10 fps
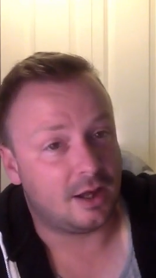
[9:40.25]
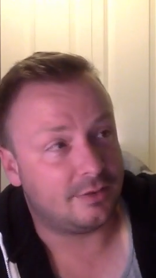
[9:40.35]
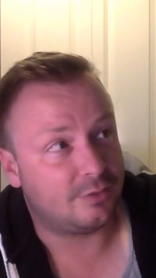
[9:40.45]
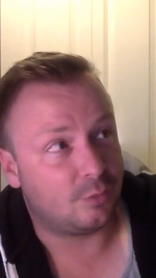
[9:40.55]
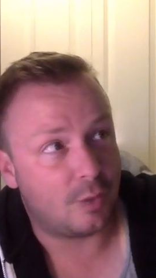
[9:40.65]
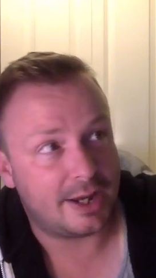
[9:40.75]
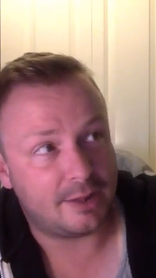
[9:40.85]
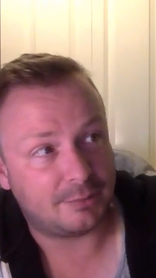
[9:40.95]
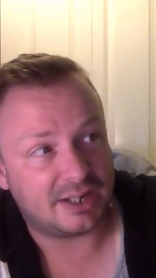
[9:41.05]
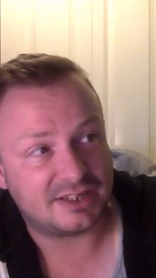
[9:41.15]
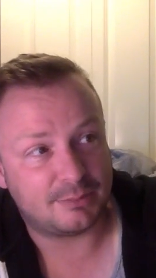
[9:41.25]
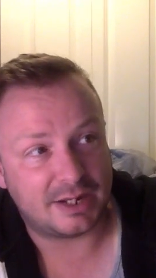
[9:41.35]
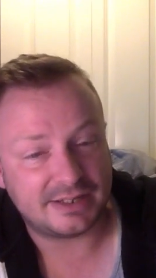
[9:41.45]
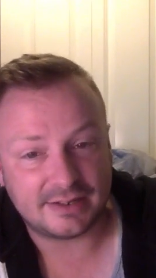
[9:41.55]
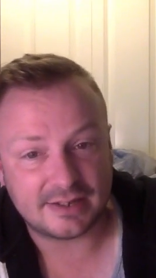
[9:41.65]
the way I'm
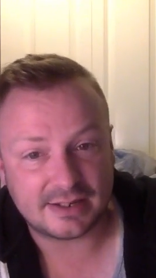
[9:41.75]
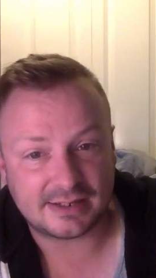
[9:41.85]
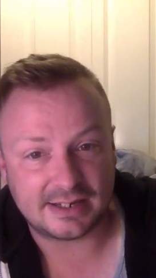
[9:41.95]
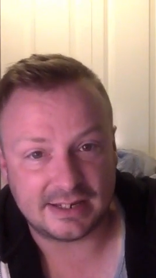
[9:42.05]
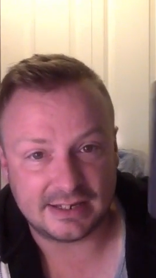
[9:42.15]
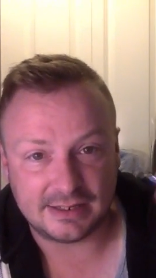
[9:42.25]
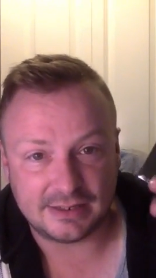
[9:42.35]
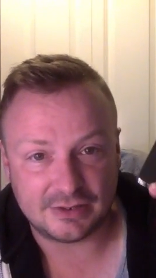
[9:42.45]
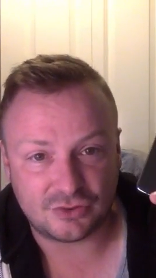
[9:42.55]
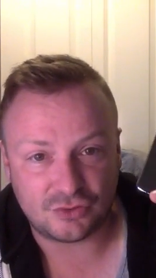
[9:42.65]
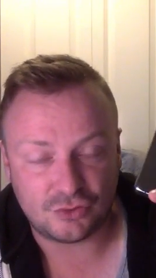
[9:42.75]
customizing this is